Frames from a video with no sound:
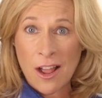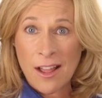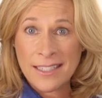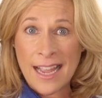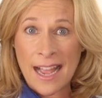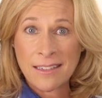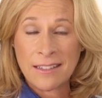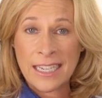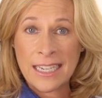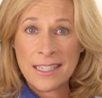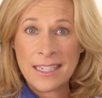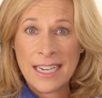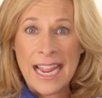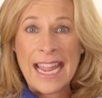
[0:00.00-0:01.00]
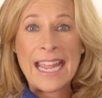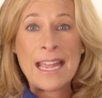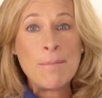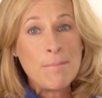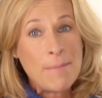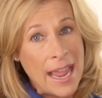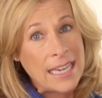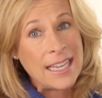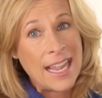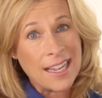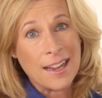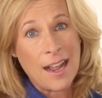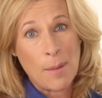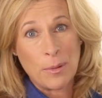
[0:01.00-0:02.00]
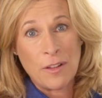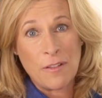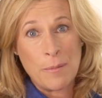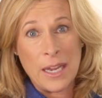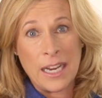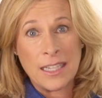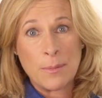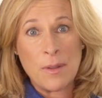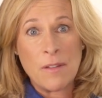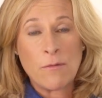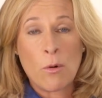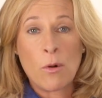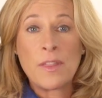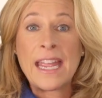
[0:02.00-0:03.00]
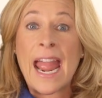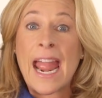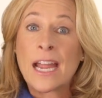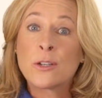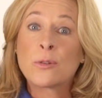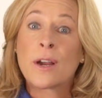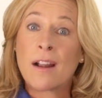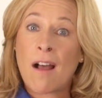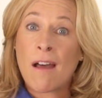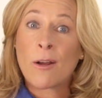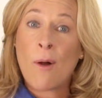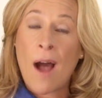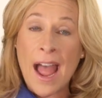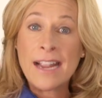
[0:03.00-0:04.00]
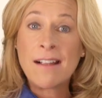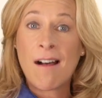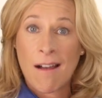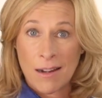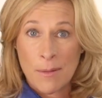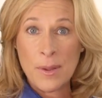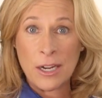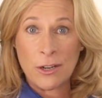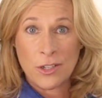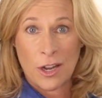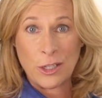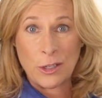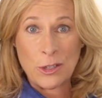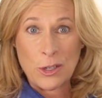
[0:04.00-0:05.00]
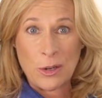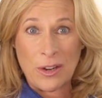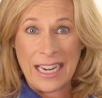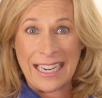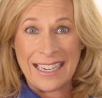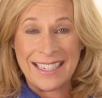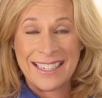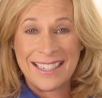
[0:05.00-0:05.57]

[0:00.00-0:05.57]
contact list, it may take a couple of minutes before the Android Auto icon appears on your screen.